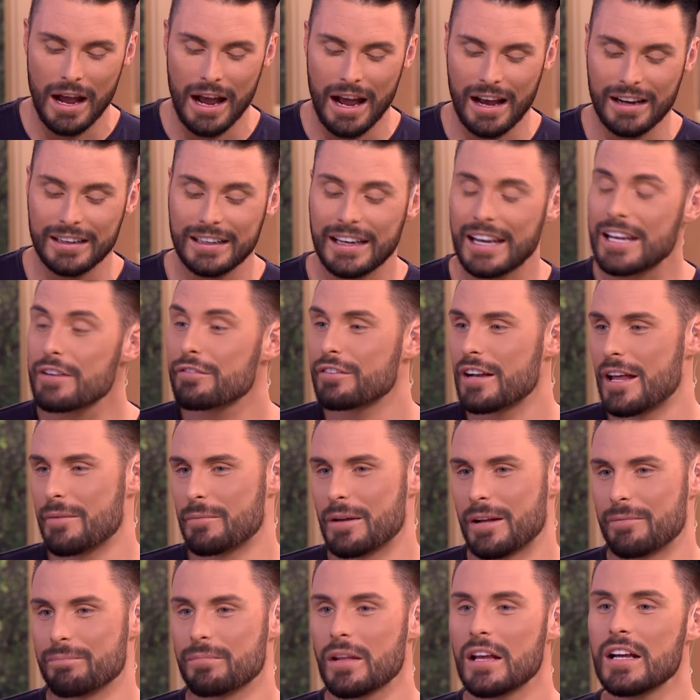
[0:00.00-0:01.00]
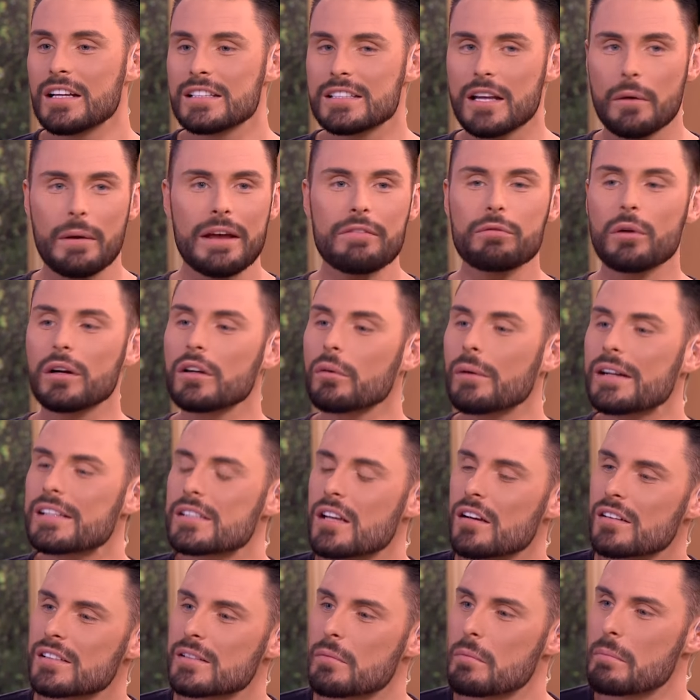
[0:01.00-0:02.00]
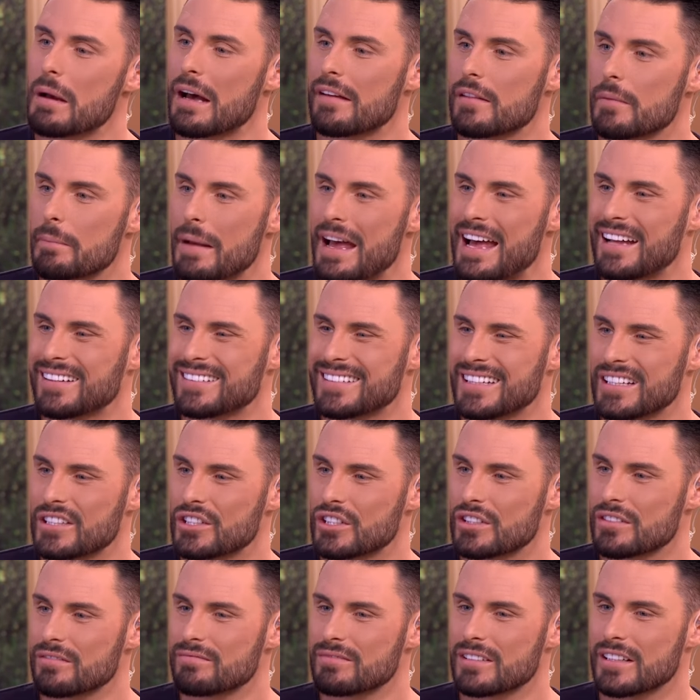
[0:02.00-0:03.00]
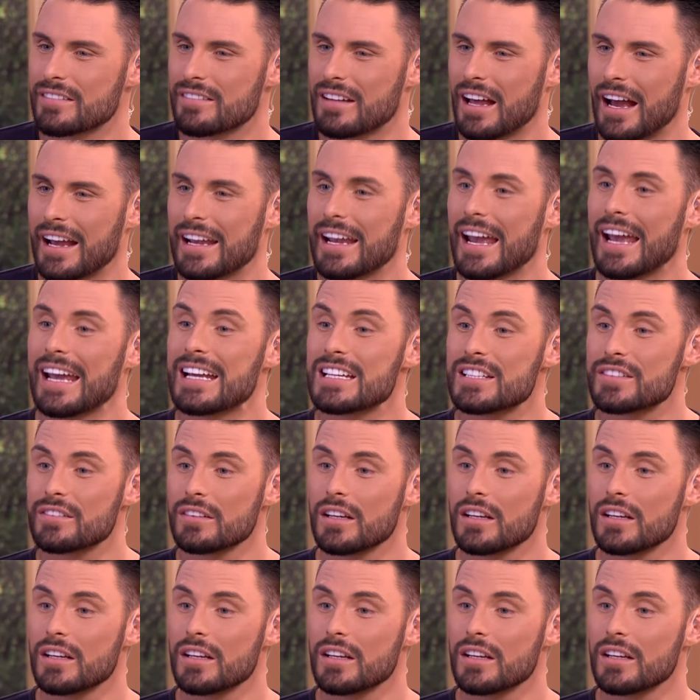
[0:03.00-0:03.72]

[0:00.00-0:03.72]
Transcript: Uh, Keith Lemon. So everyone always asked him about the bandage, yeah. didn't they? Yeah, I